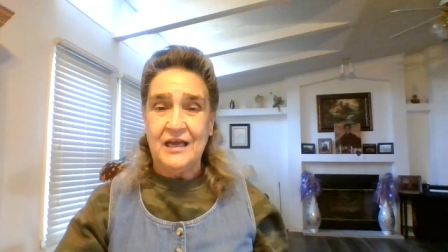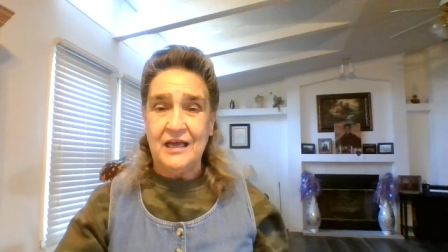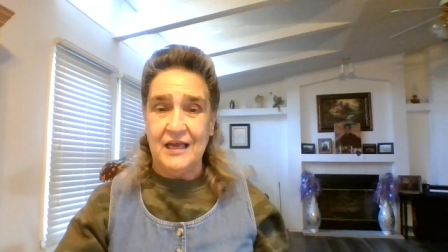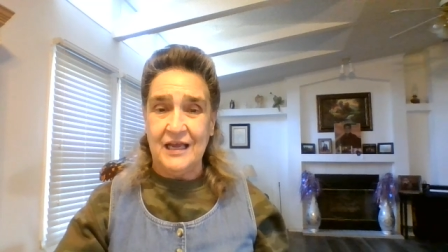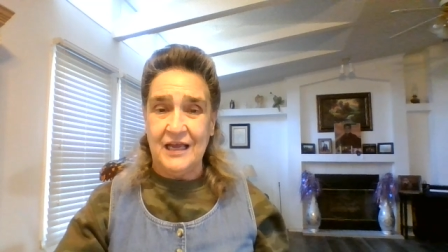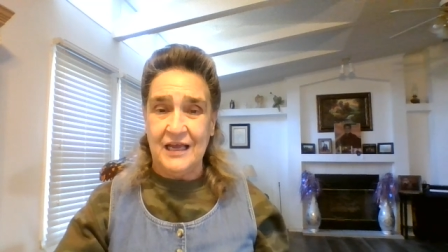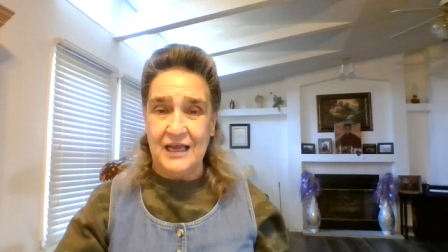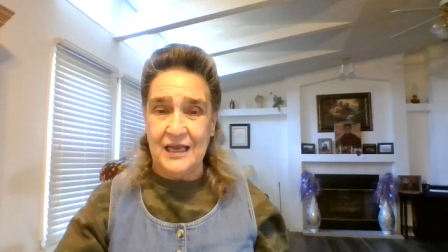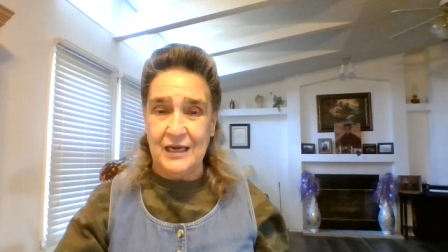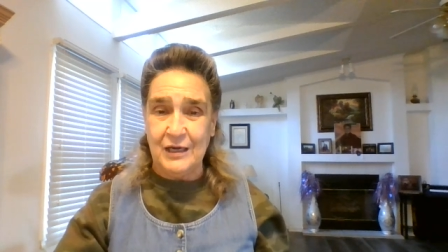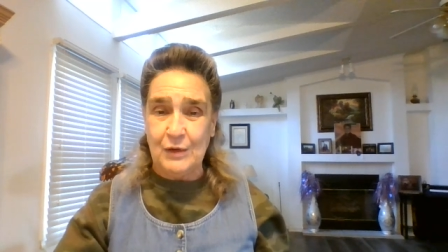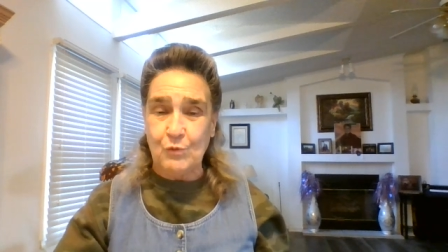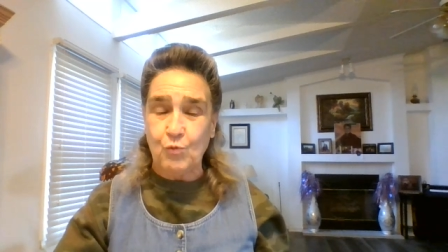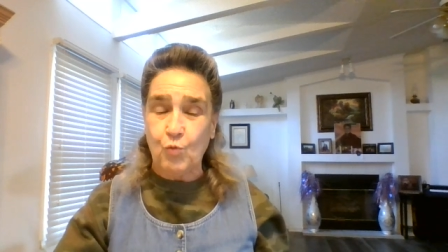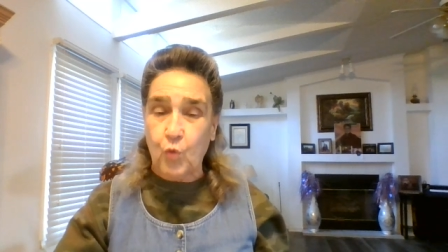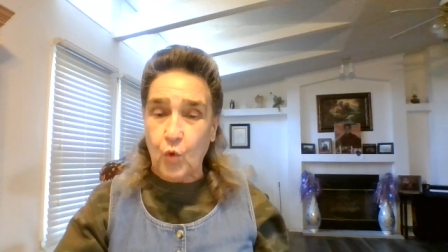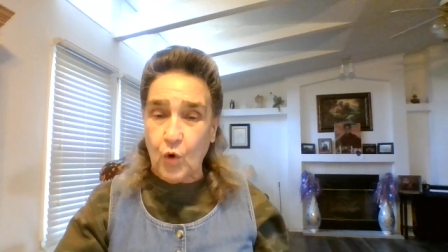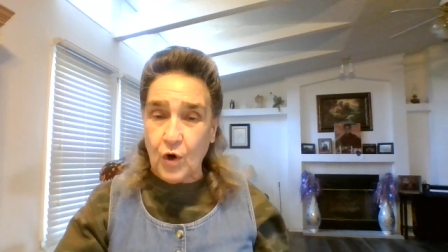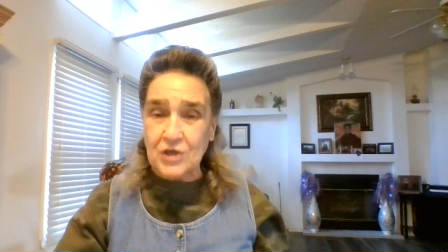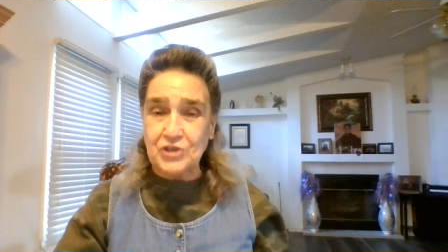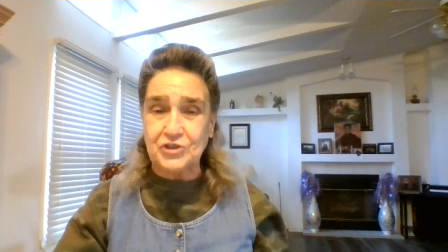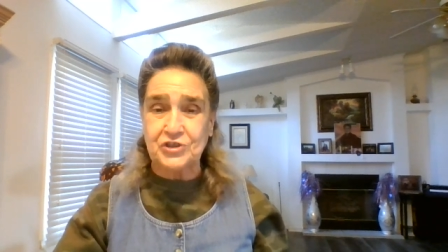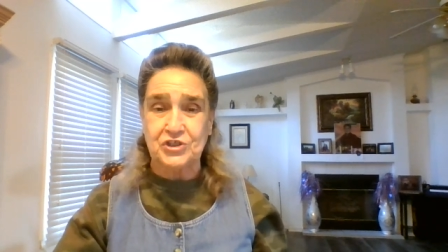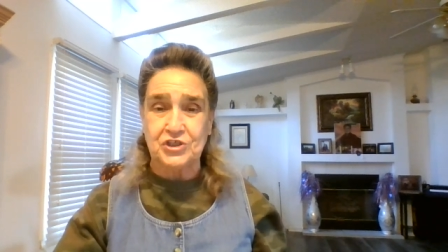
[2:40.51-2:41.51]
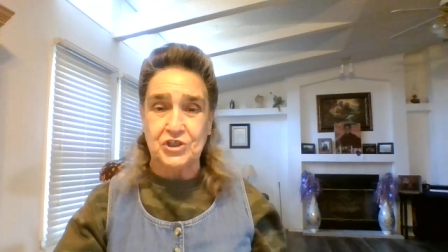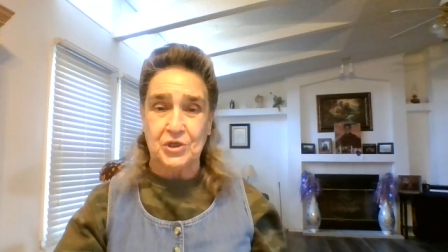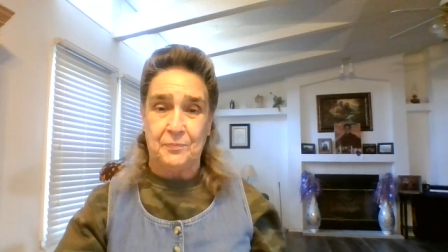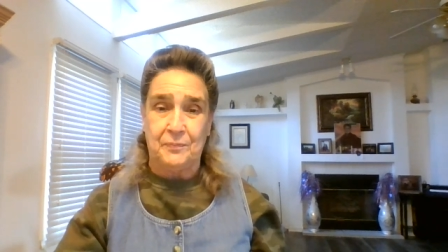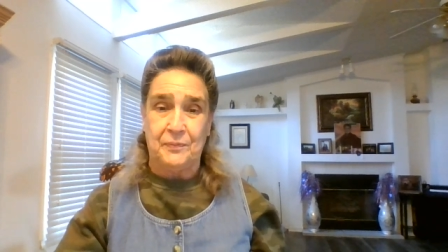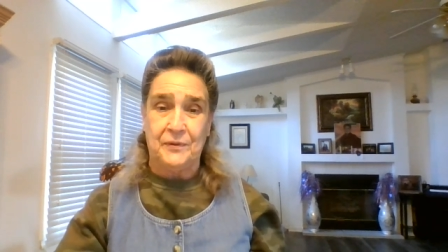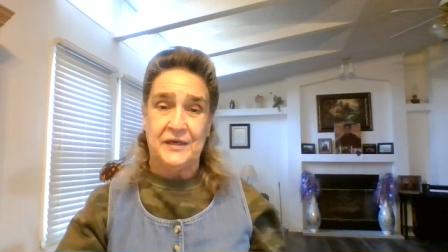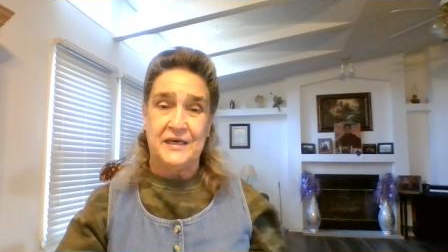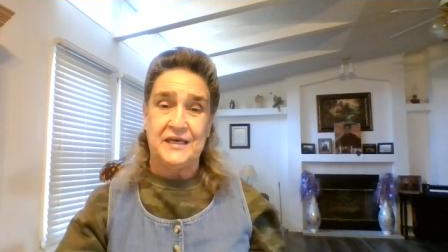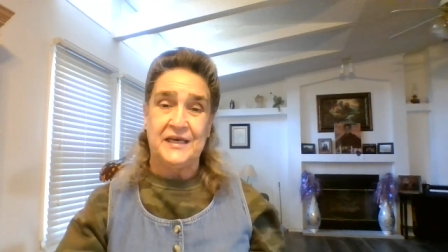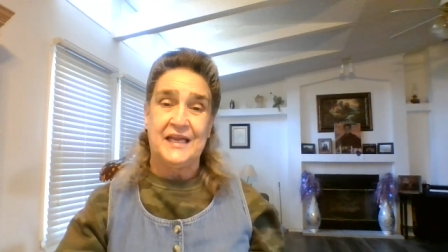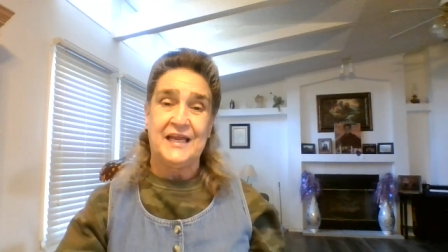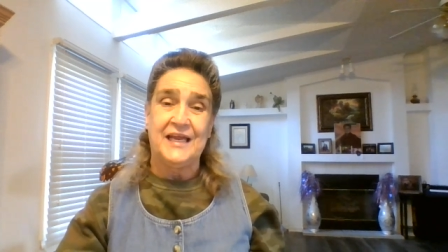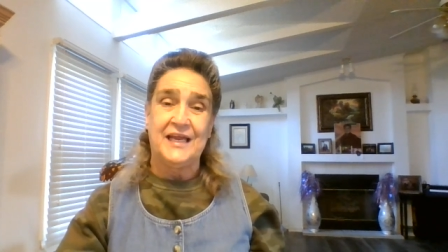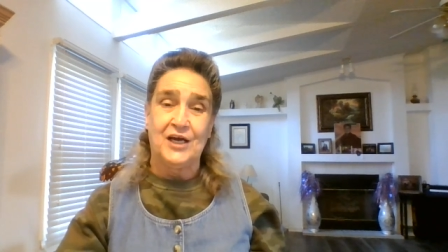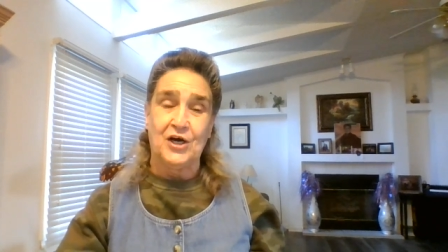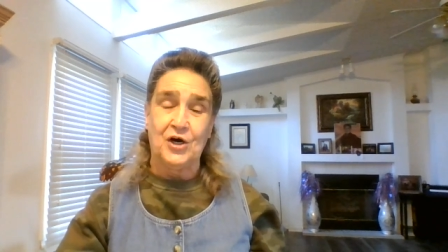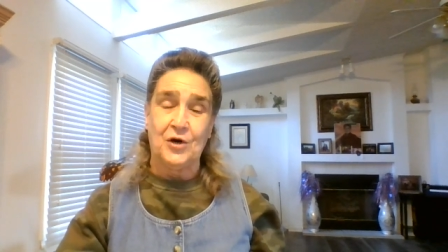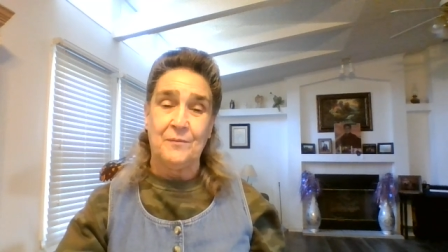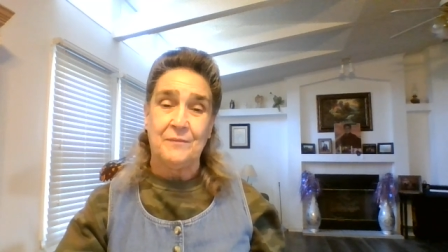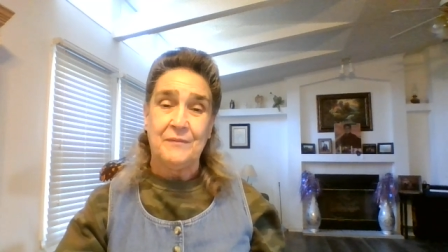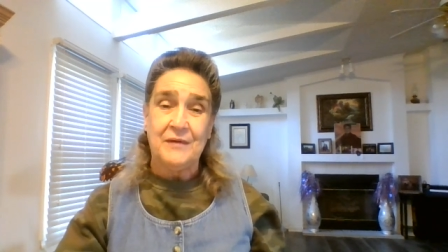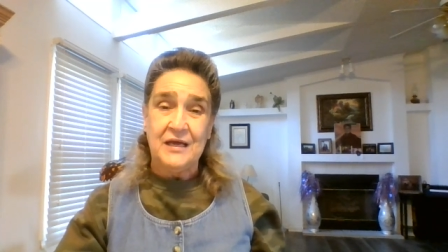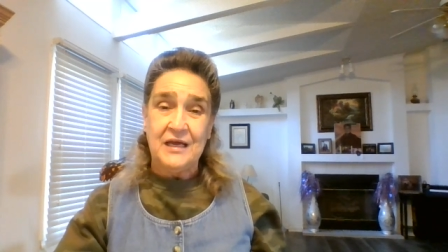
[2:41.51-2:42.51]
and worshiping
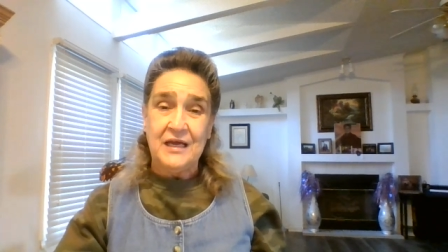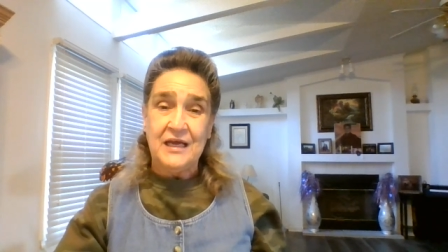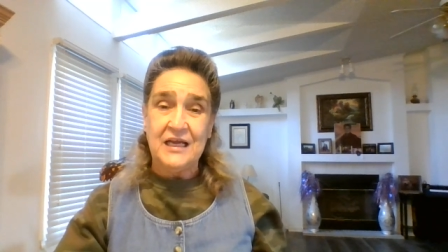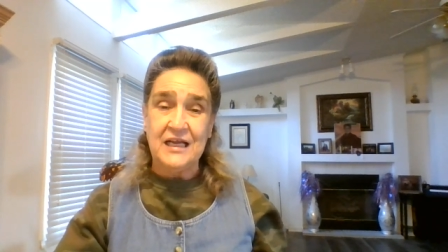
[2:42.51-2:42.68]
Him